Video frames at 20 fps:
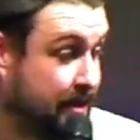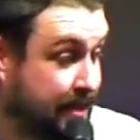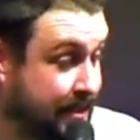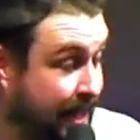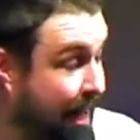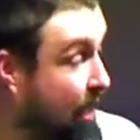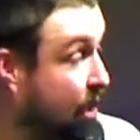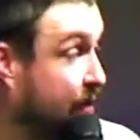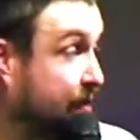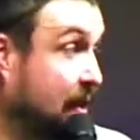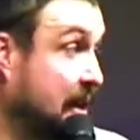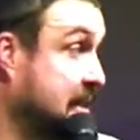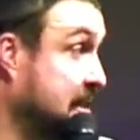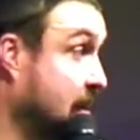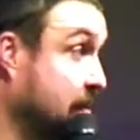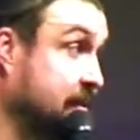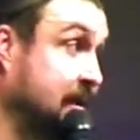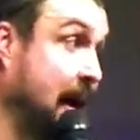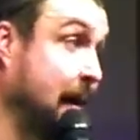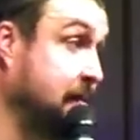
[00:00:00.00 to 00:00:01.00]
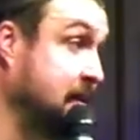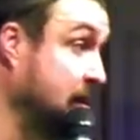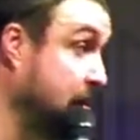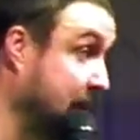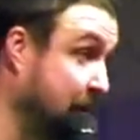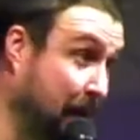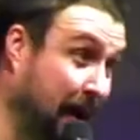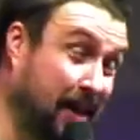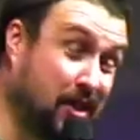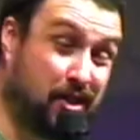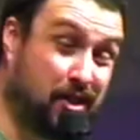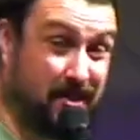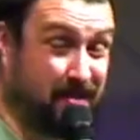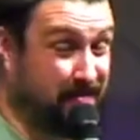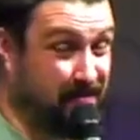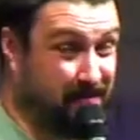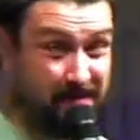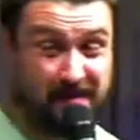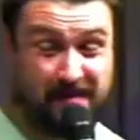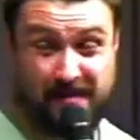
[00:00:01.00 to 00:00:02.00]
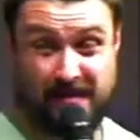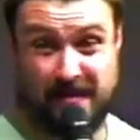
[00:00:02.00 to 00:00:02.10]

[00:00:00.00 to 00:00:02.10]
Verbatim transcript: It's a sacrifice sometimes to be patient.